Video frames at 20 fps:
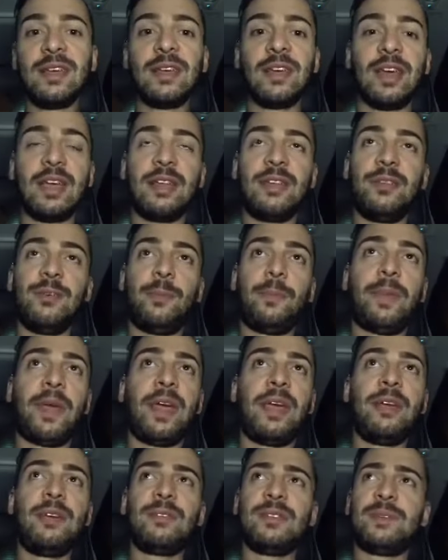and you
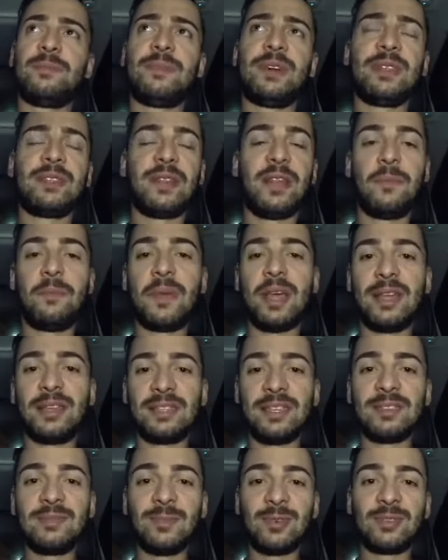pay on a monthly
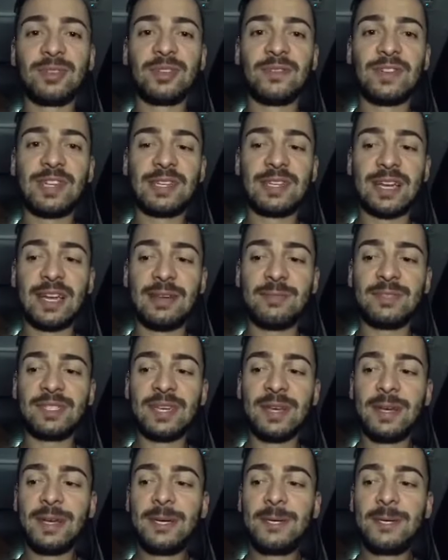basis most of the times,